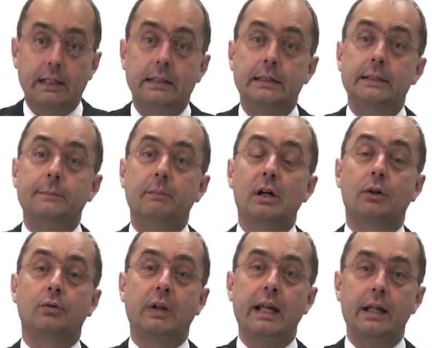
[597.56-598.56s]
a
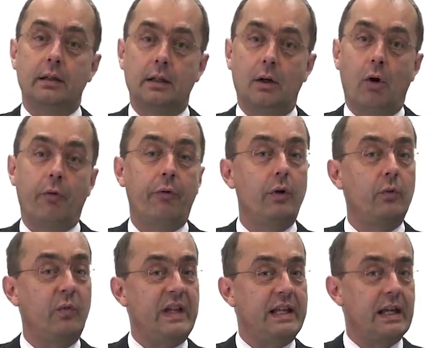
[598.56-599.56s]
reader of a
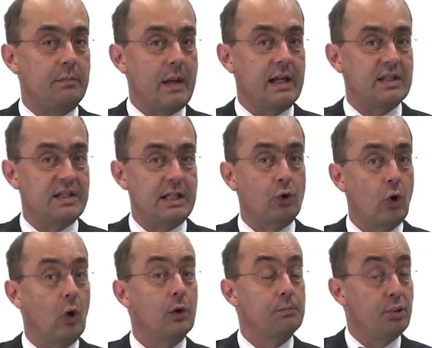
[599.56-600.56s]
weekend magazine
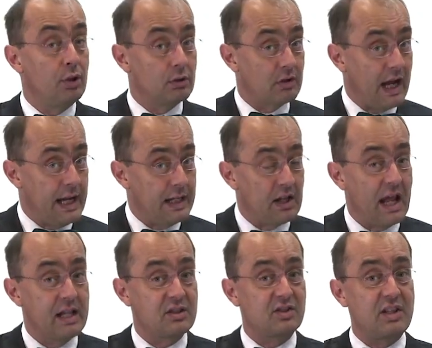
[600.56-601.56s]
called Parade
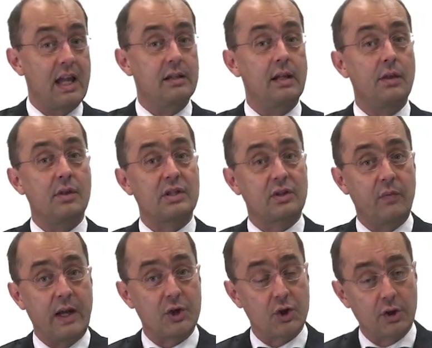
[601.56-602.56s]
had sent in this
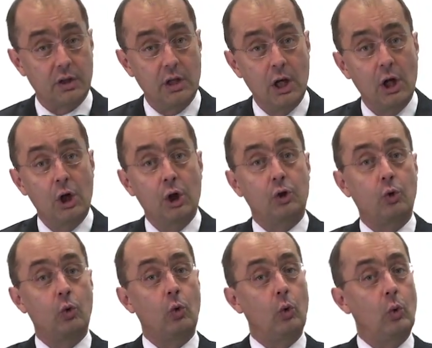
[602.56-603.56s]
question
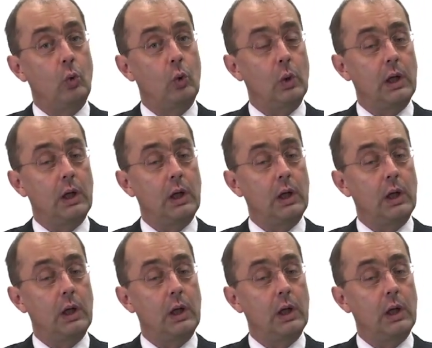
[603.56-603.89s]
to